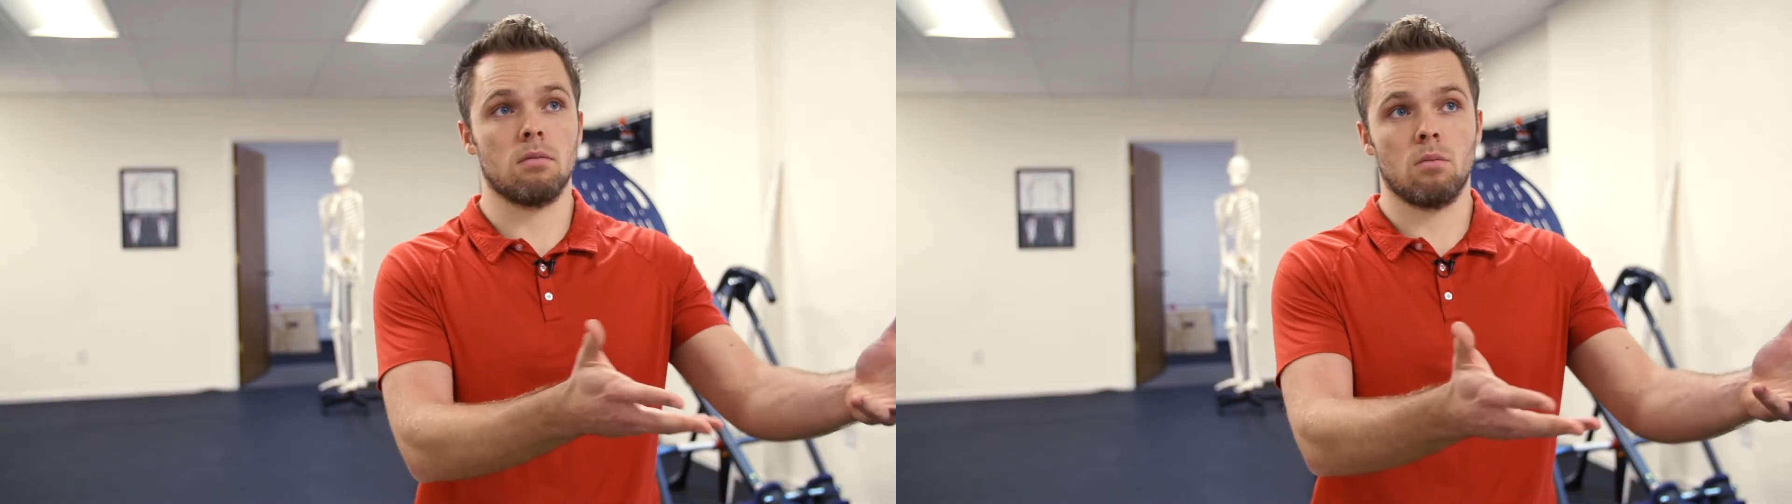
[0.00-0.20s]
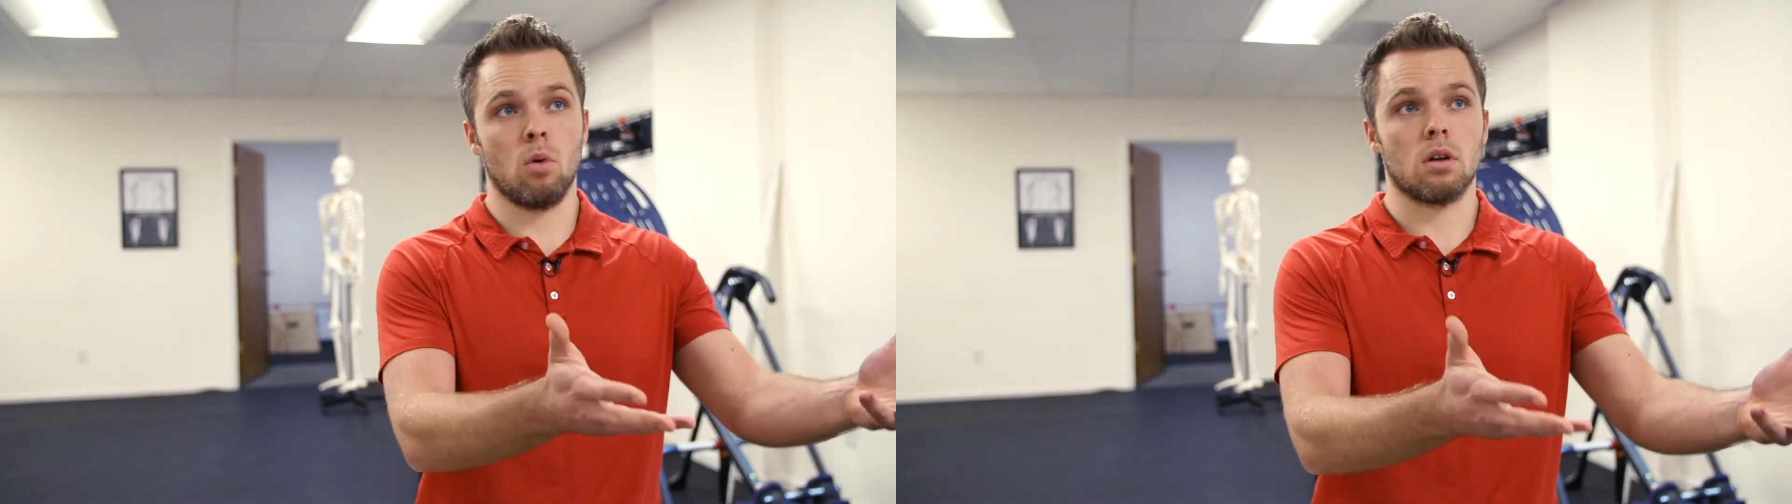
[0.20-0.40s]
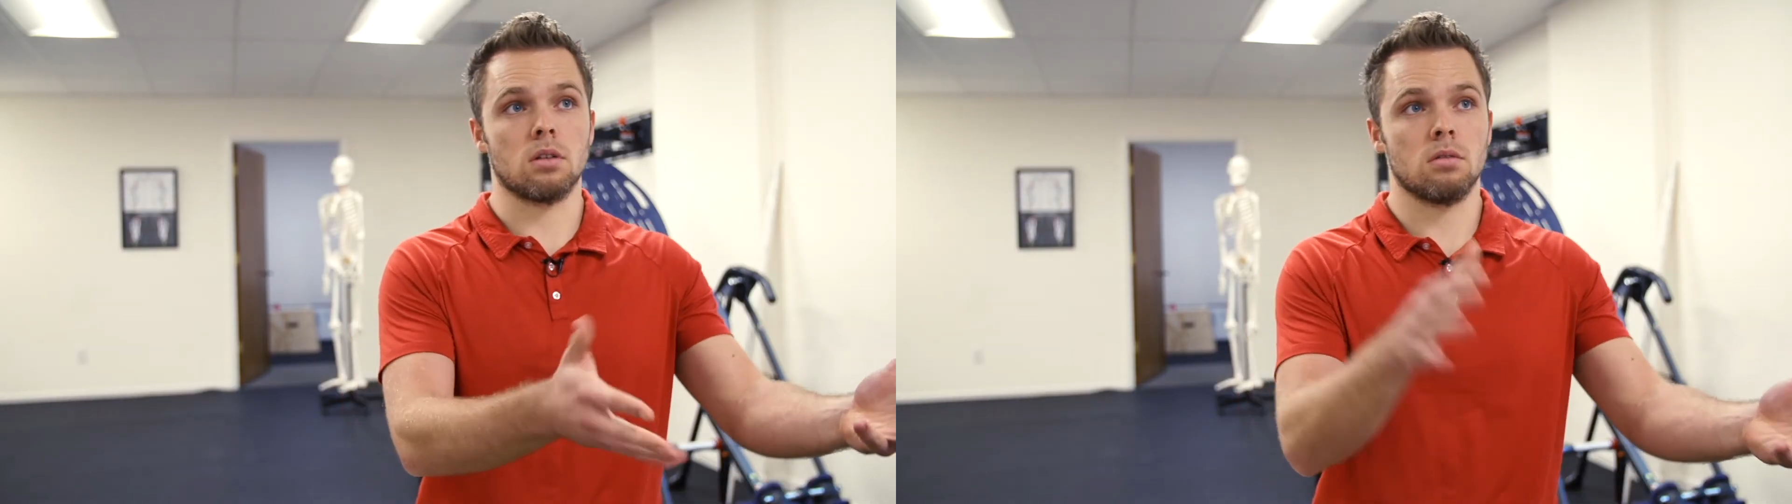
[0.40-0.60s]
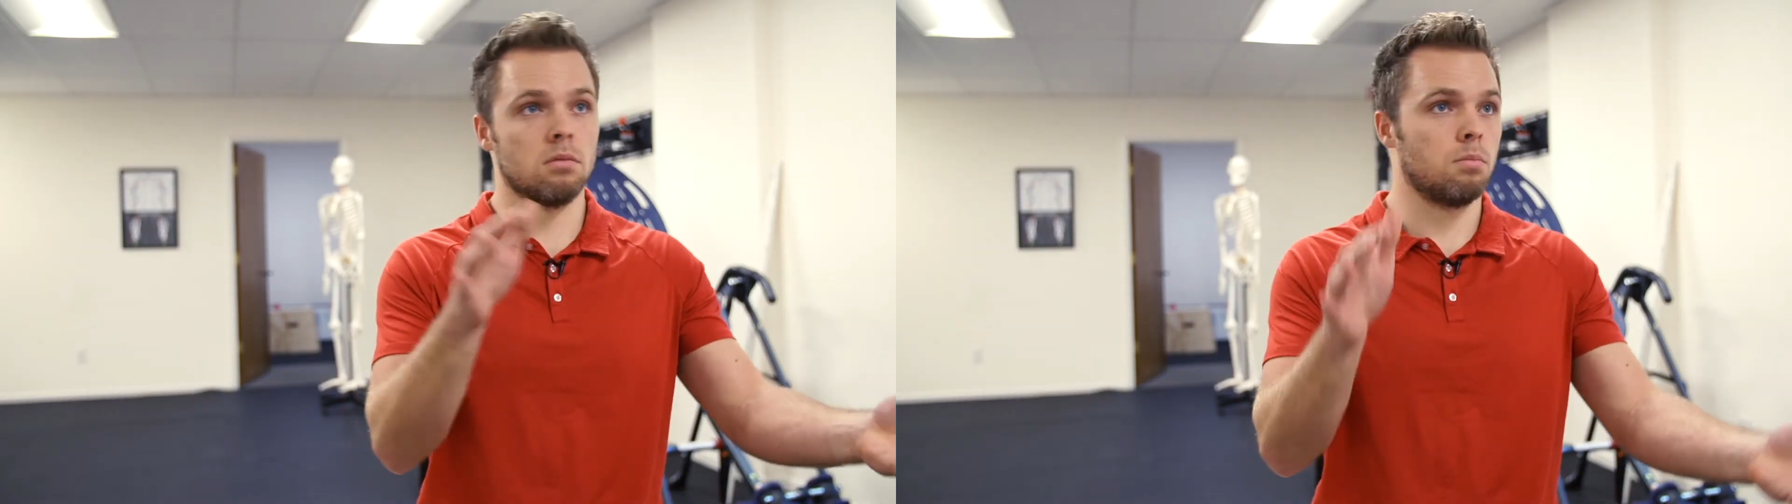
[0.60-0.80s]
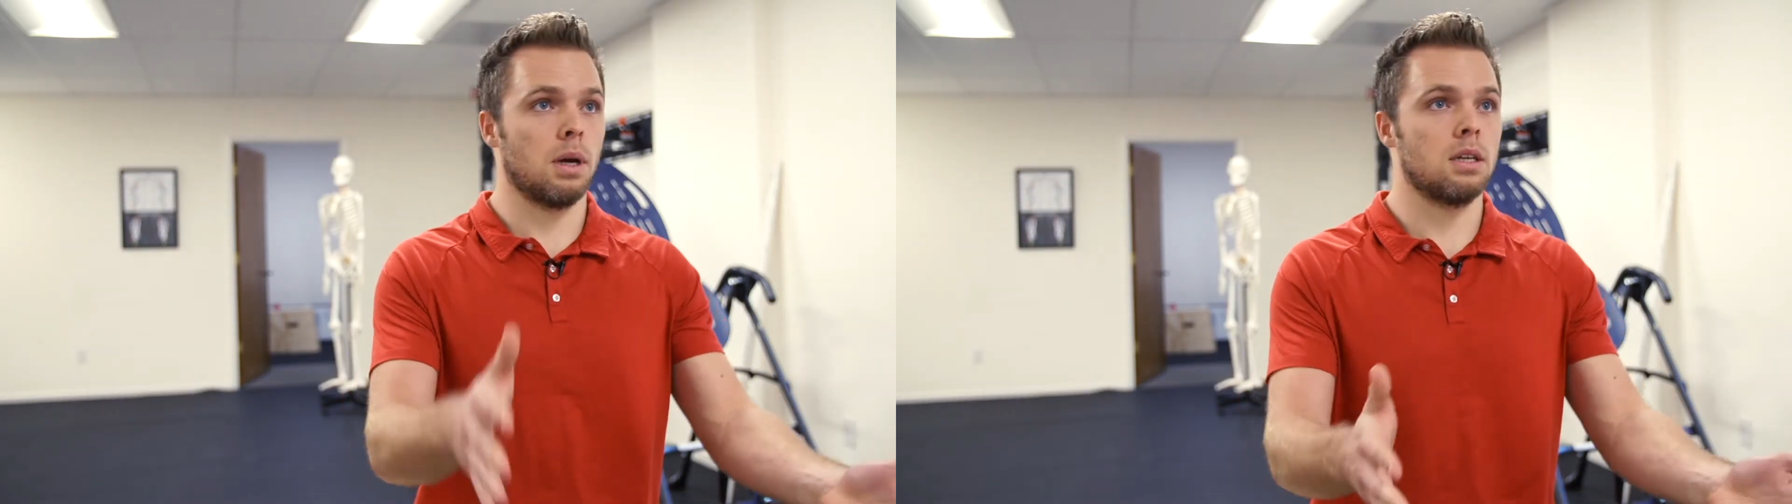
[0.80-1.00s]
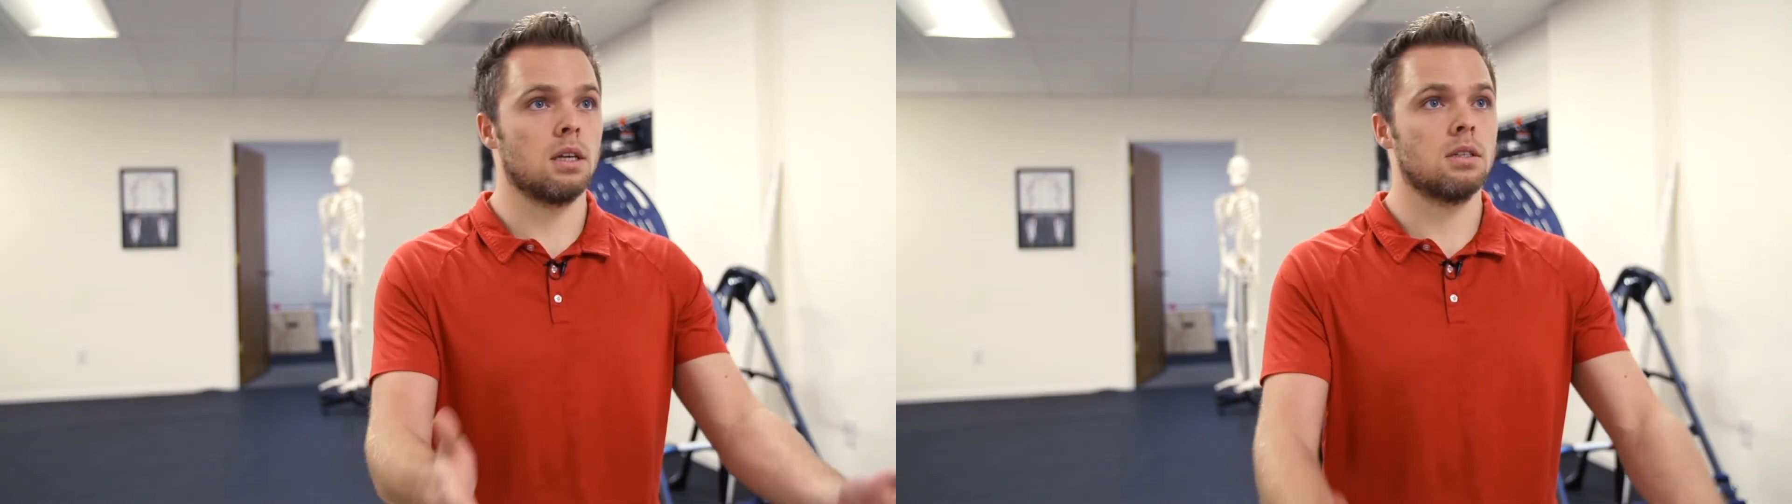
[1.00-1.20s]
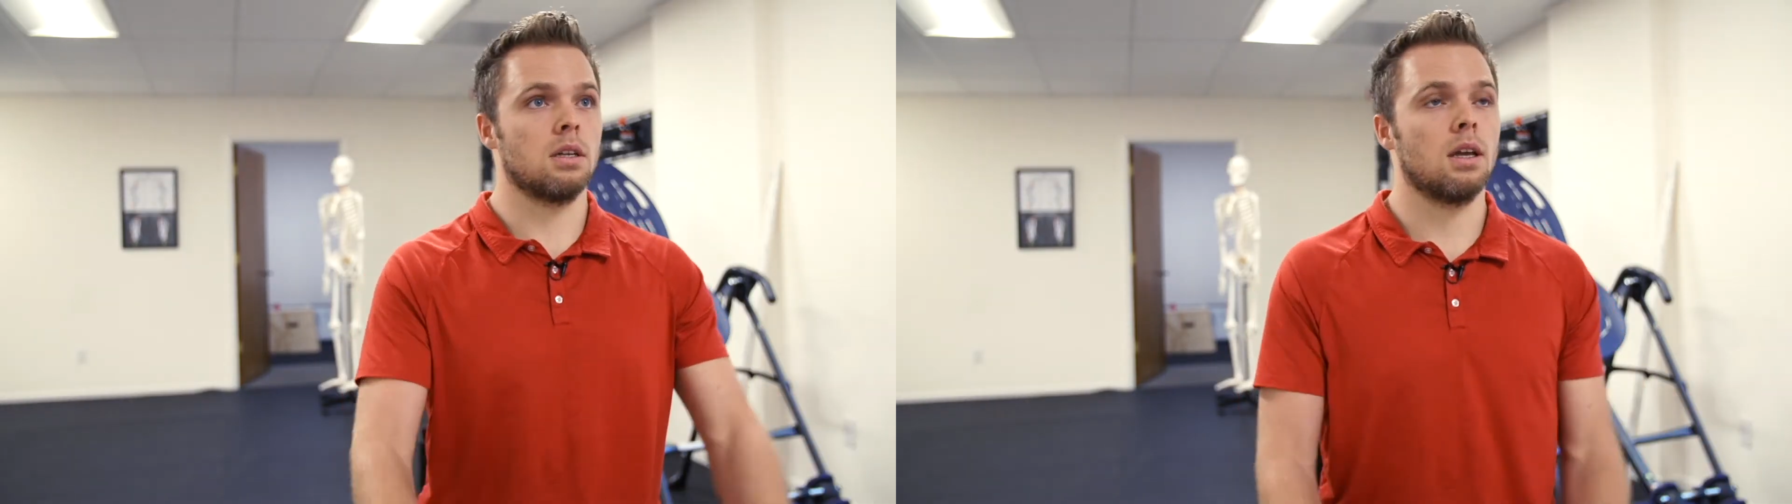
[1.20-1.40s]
works by testing